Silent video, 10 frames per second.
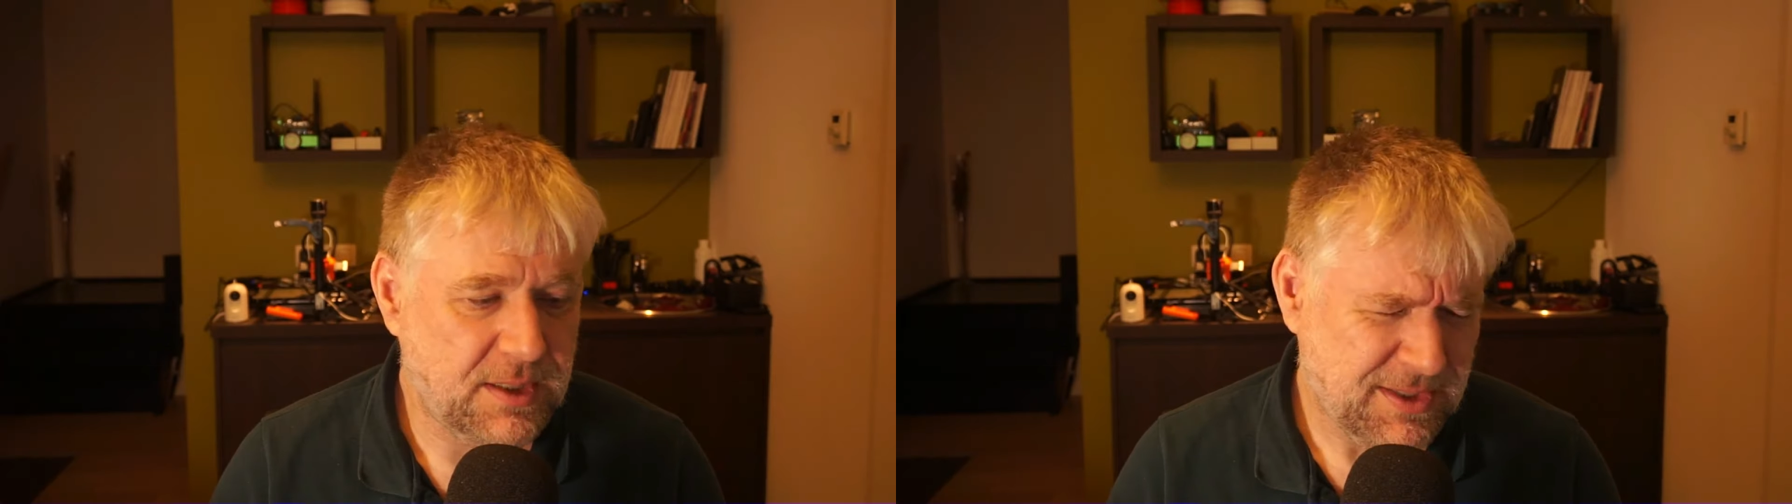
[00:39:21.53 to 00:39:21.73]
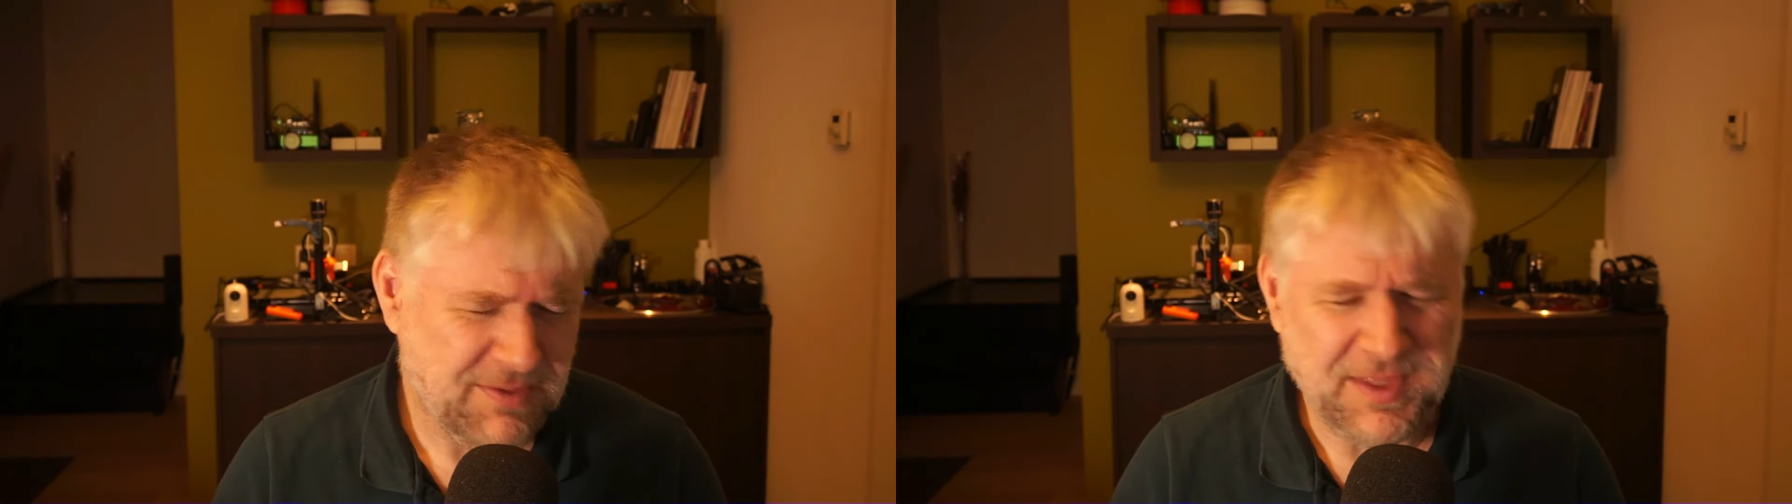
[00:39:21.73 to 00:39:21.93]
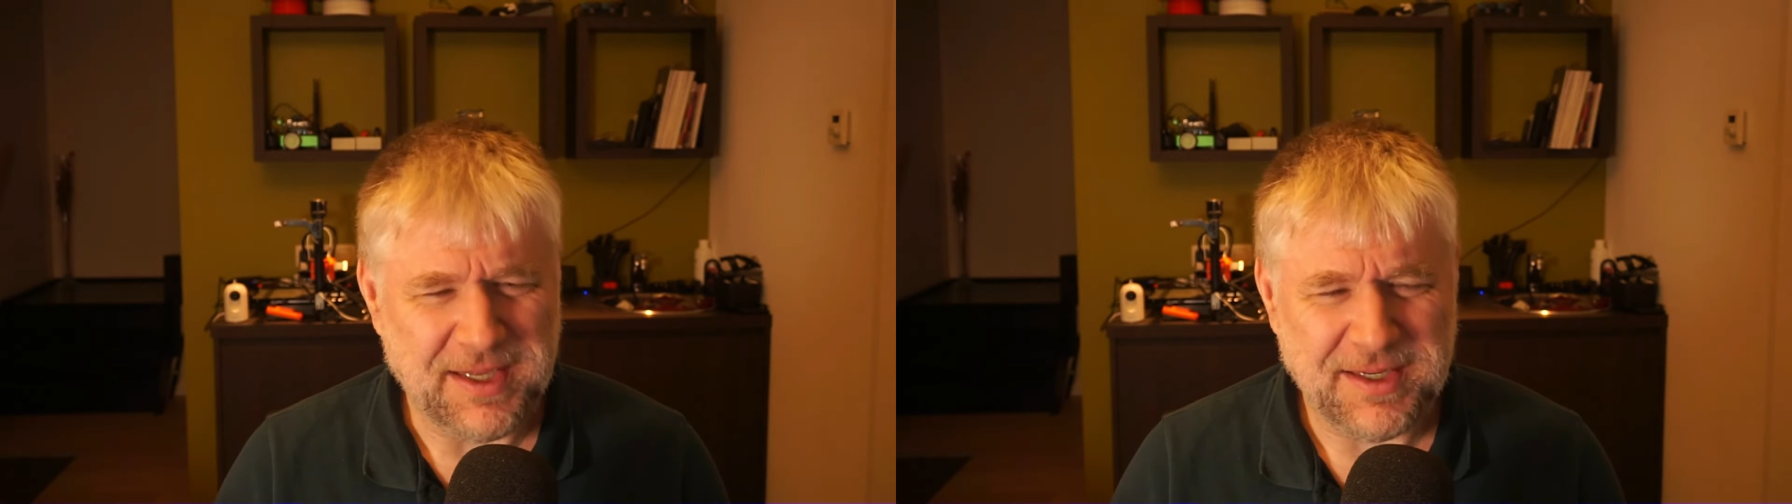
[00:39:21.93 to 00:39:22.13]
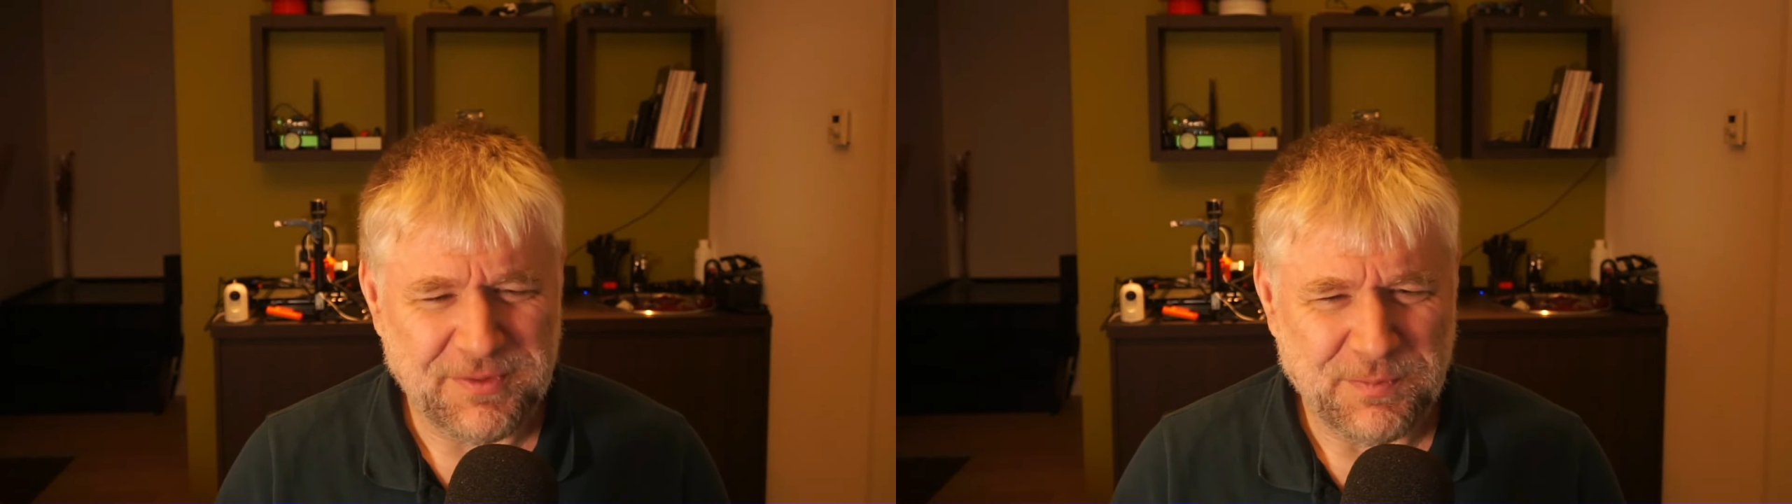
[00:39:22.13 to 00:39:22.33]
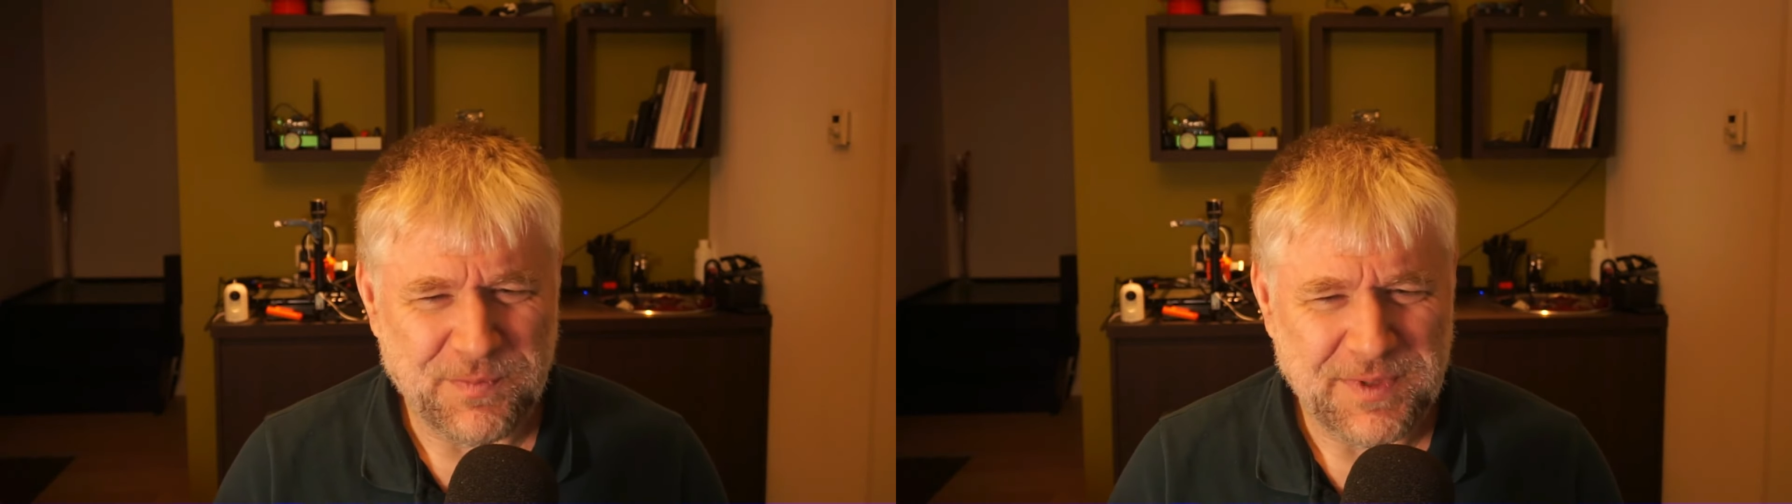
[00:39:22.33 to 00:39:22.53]
The thing
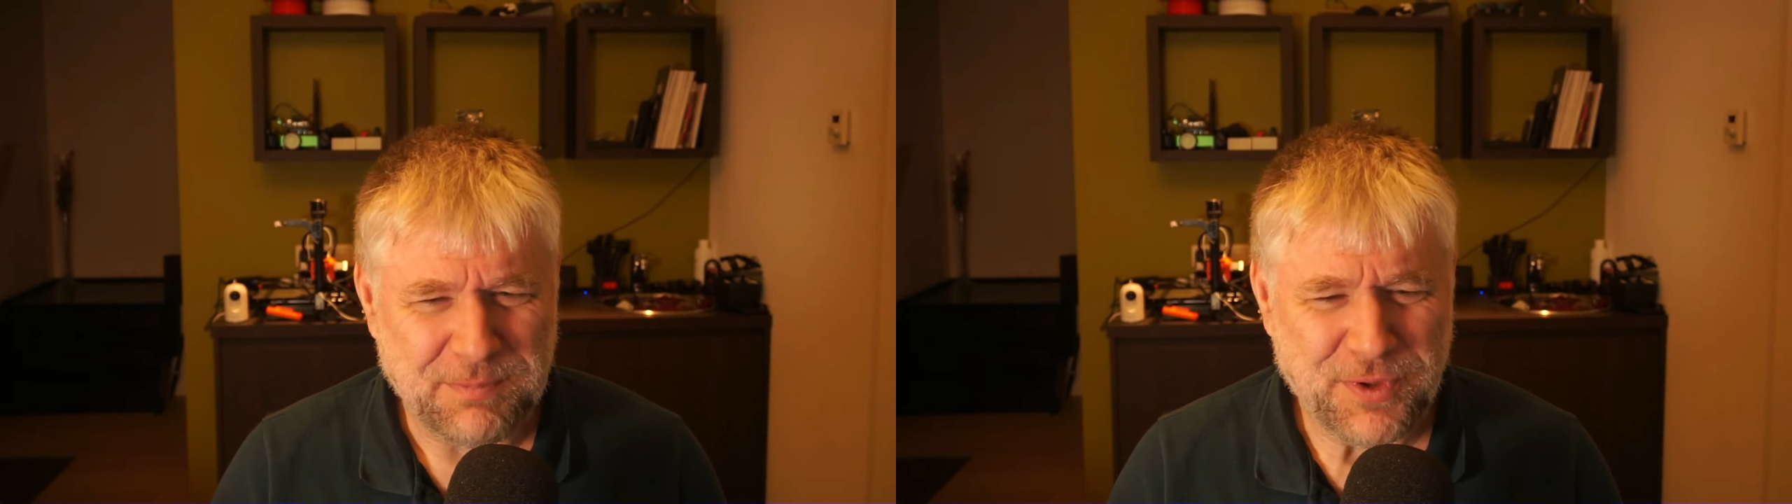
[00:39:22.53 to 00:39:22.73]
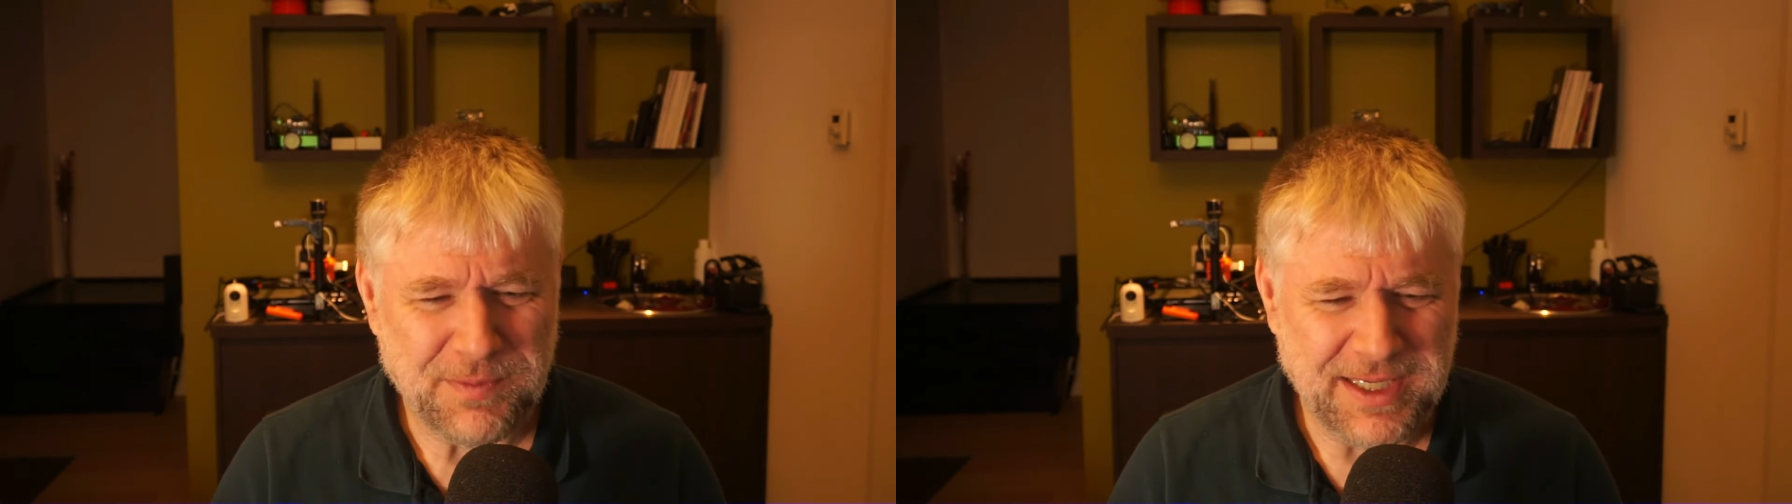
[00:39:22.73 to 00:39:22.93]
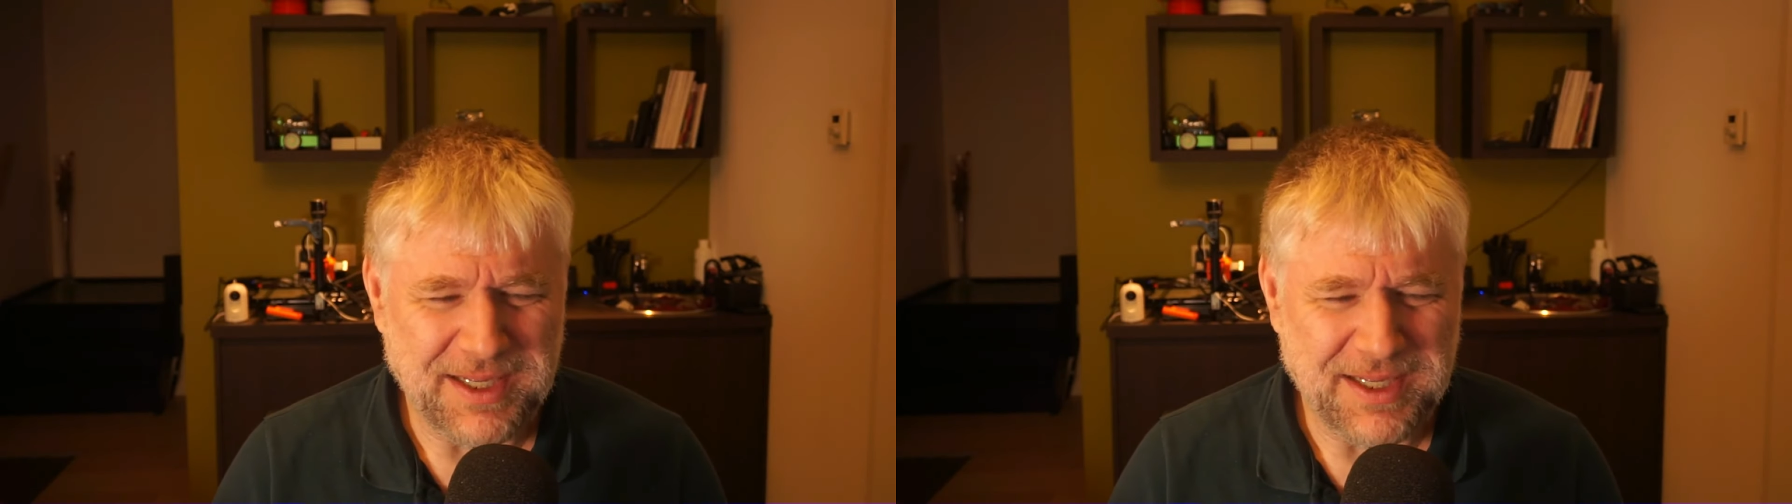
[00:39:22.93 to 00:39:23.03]
that probably